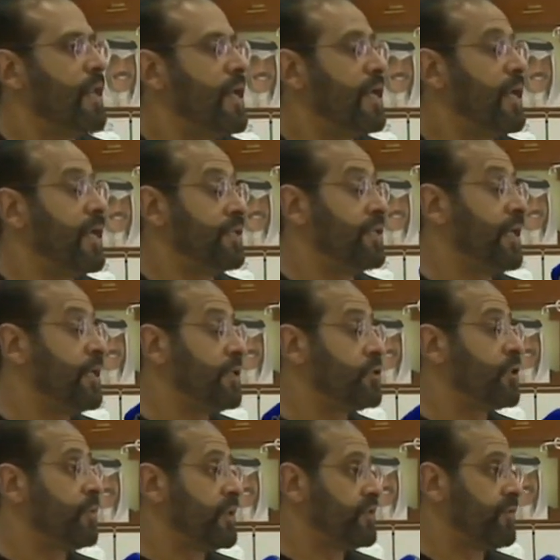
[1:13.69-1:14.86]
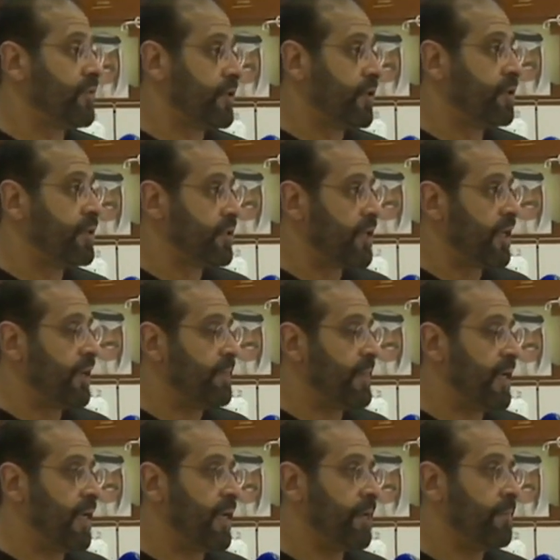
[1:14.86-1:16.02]
Yes, thank you so much for your time.
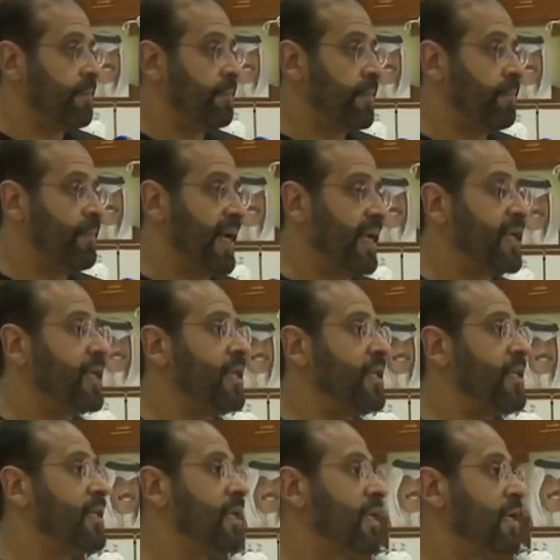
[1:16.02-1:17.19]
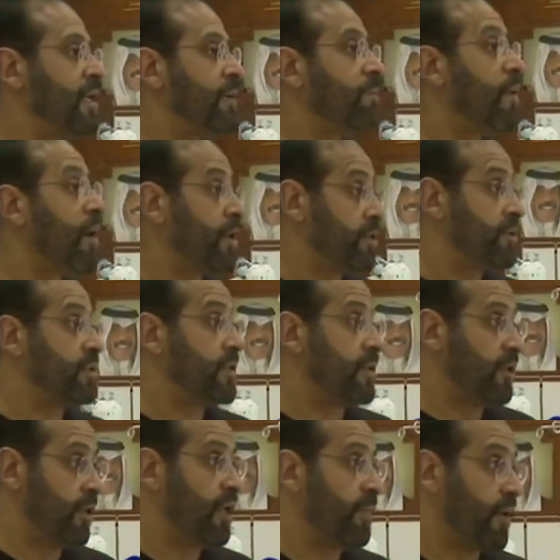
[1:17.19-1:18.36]
Back in March,
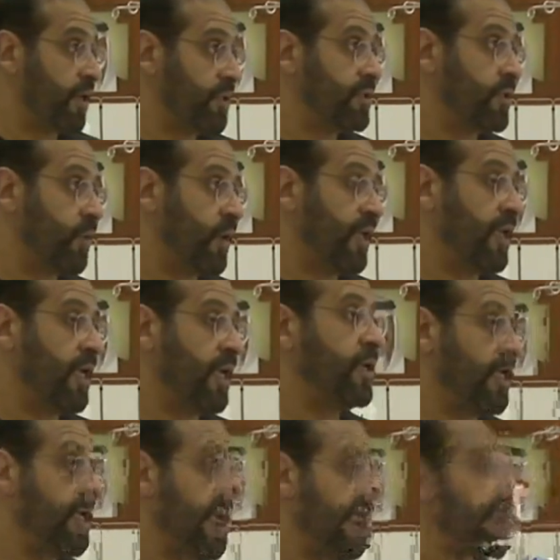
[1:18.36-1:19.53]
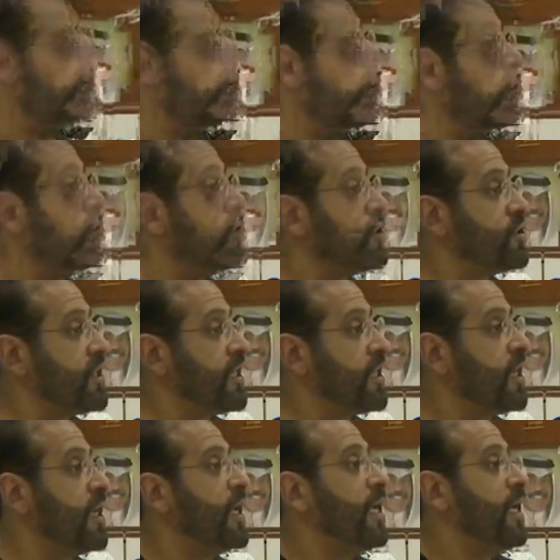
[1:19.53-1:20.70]
early March, when the cases were surging
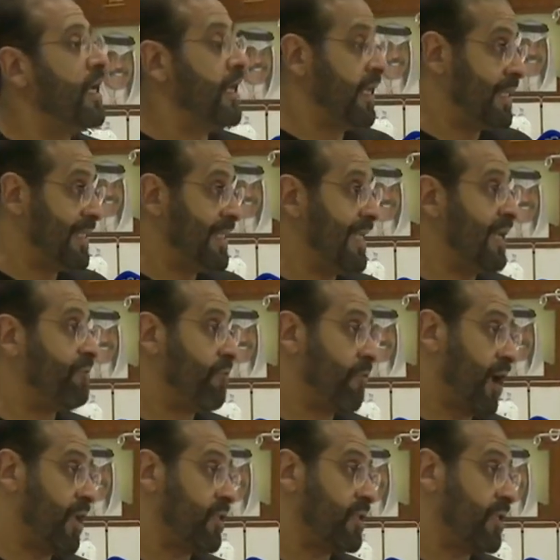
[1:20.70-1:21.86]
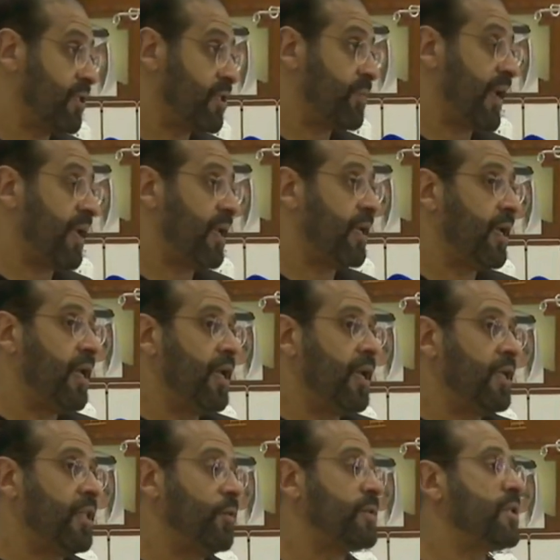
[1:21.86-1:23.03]
in Italy, France, and Spain,
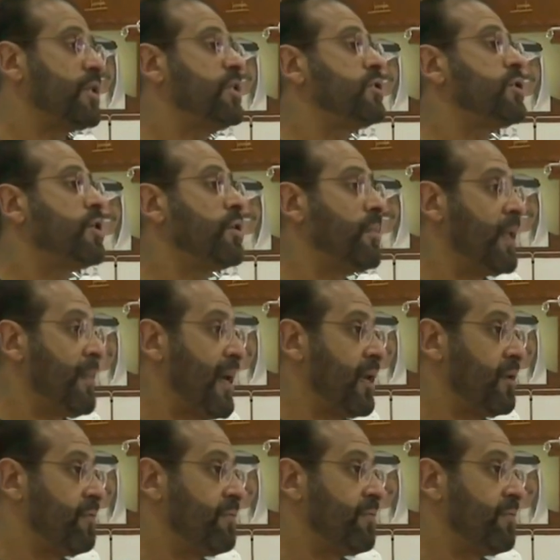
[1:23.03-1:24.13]
there was a considerable amount of